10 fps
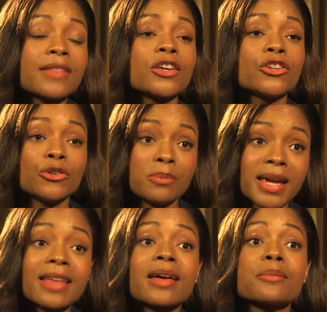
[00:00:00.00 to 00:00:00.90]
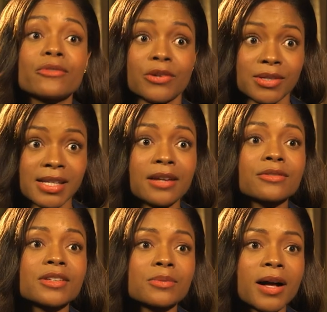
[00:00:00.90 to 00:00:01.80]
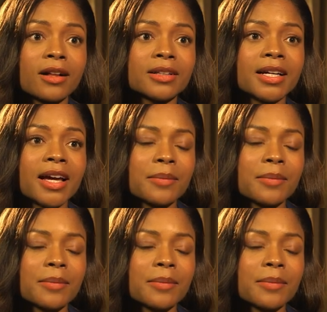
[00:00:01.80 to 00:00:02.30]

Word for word: and that you make them feel safe as well